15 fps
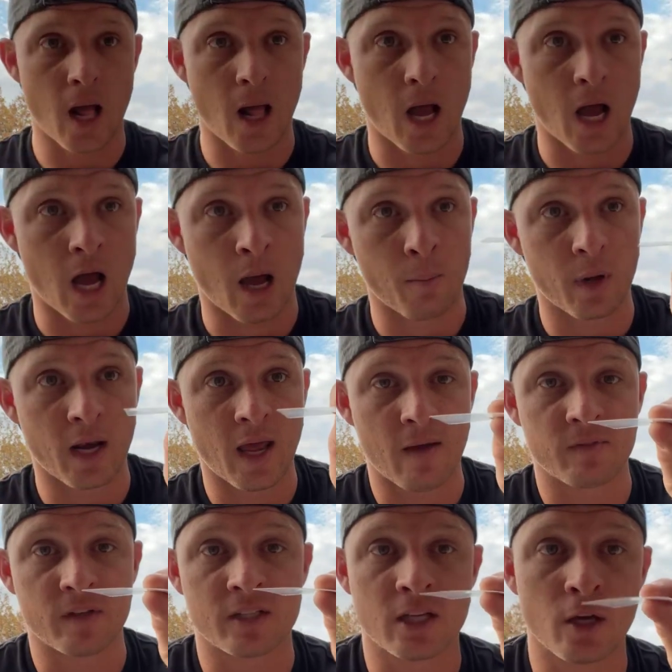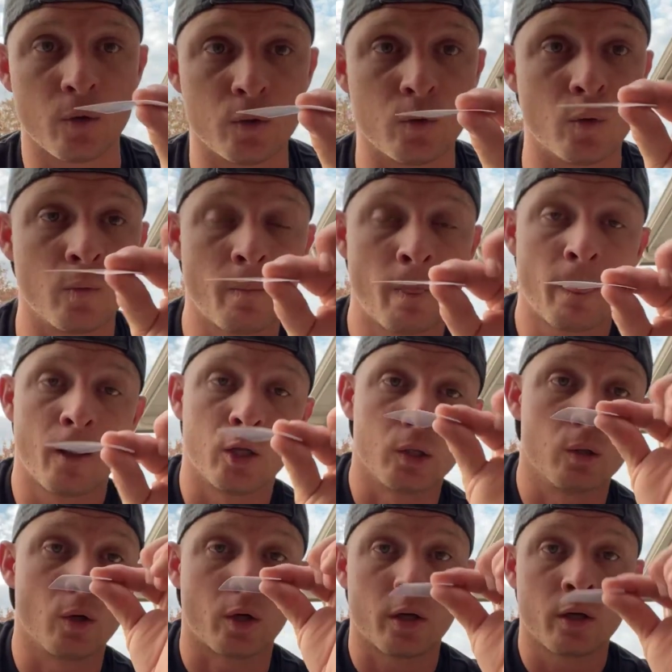I'm gonna have to tell you,
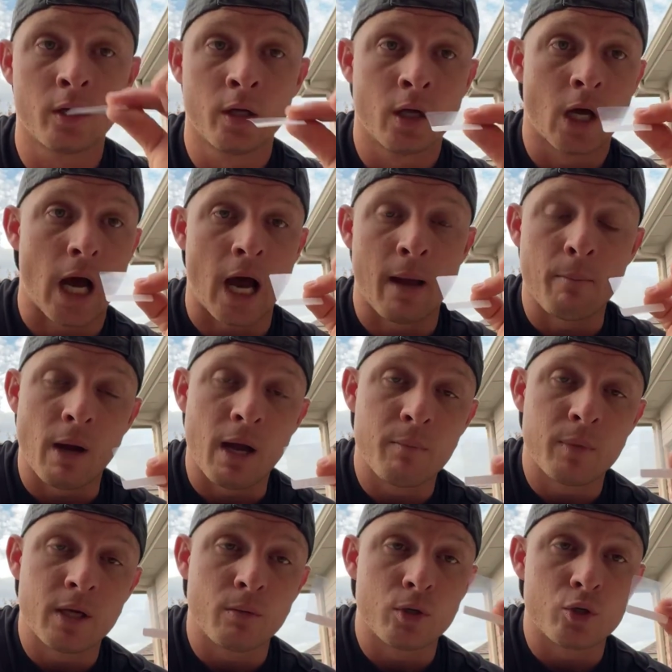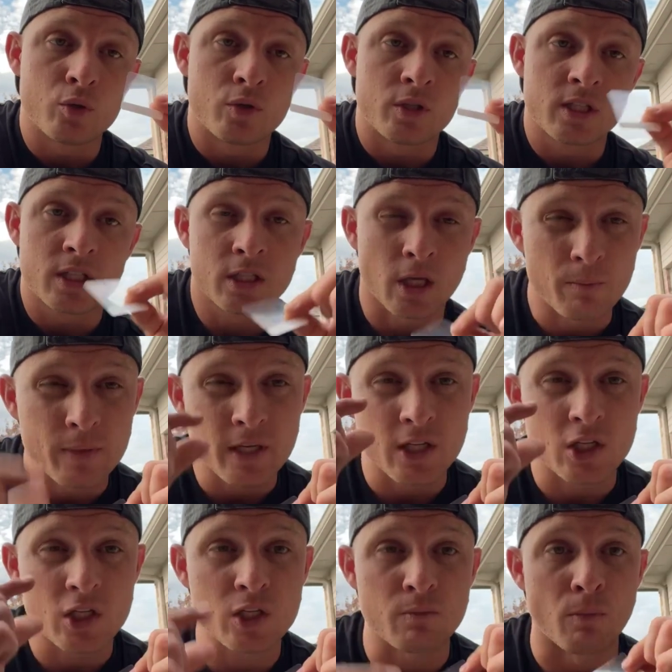look, I might be able to do
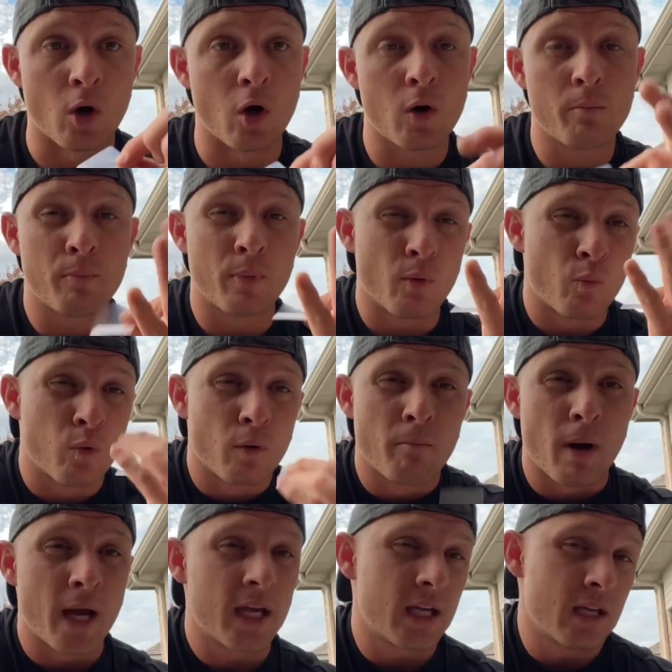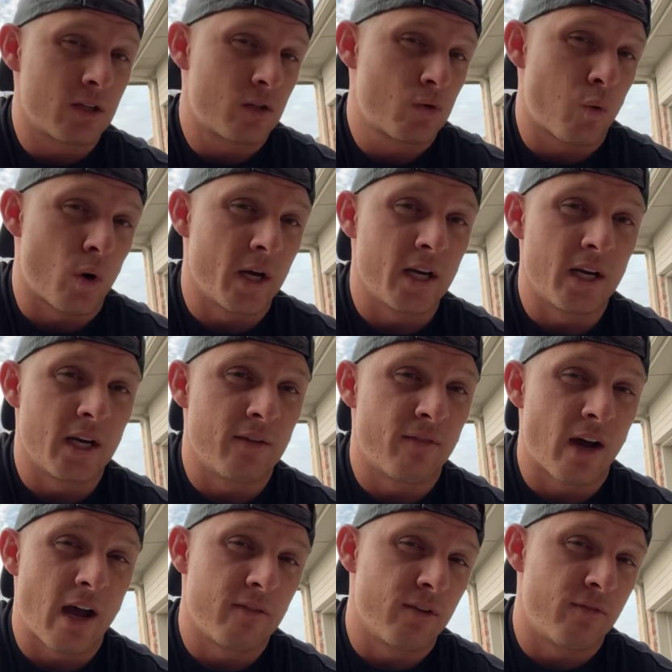something small, but we might get
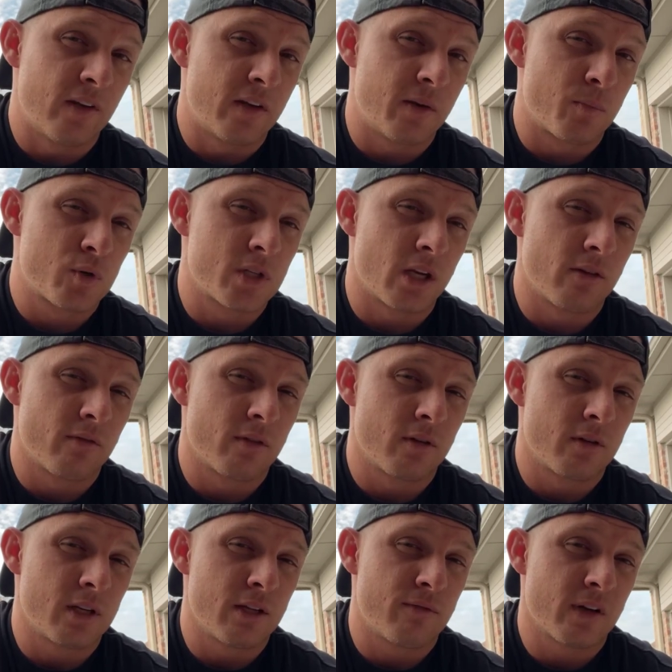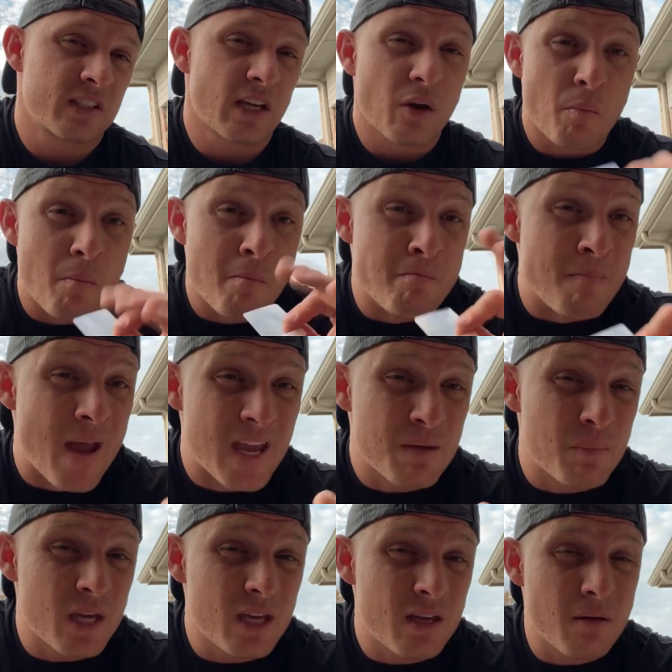25 to 50% of the defects out.
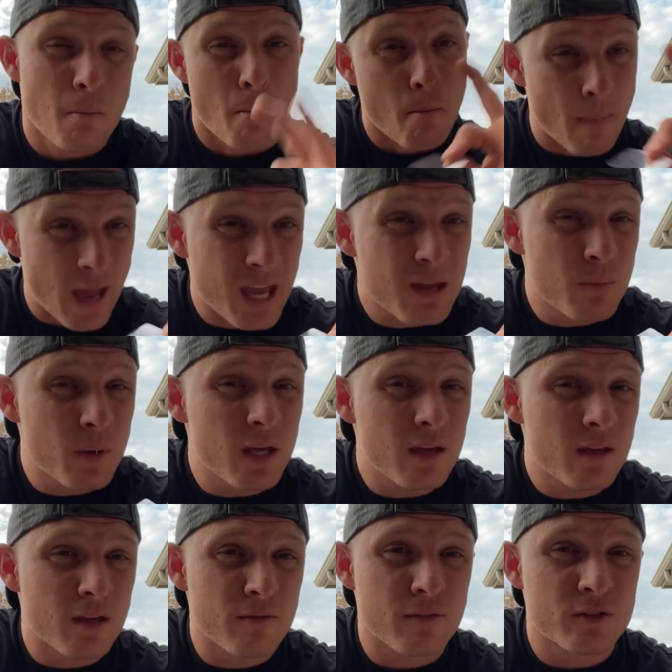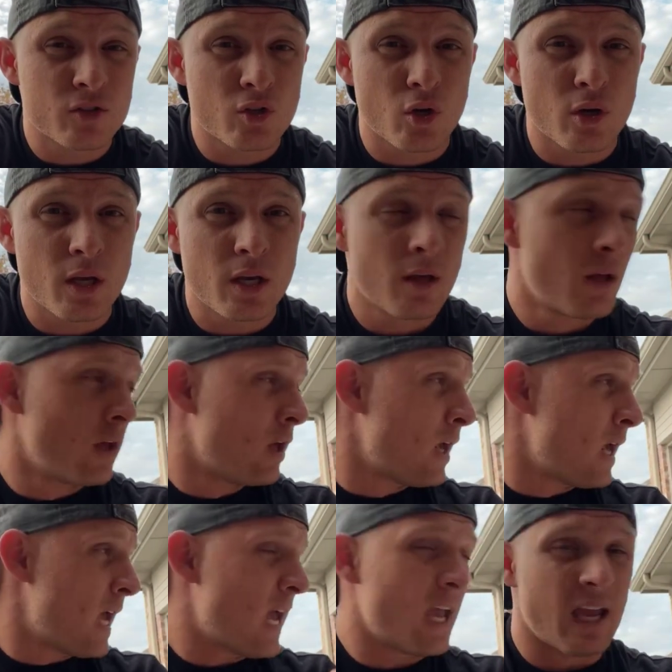Maybe if it's good.
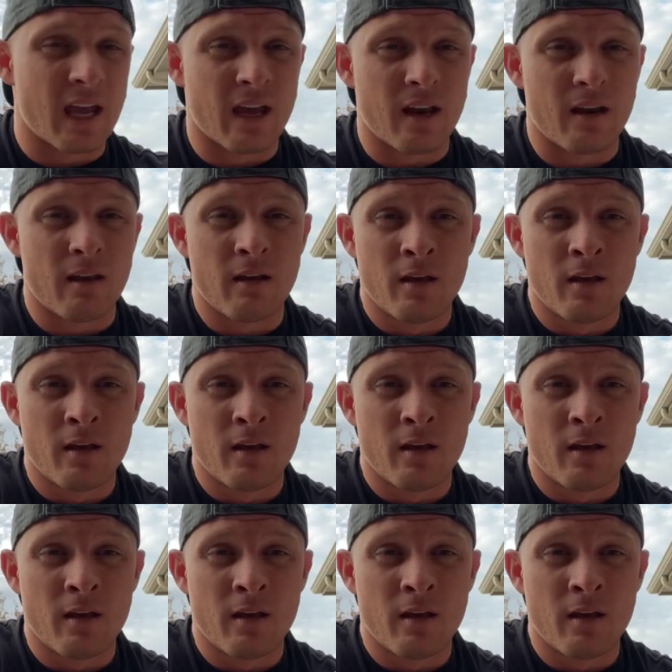And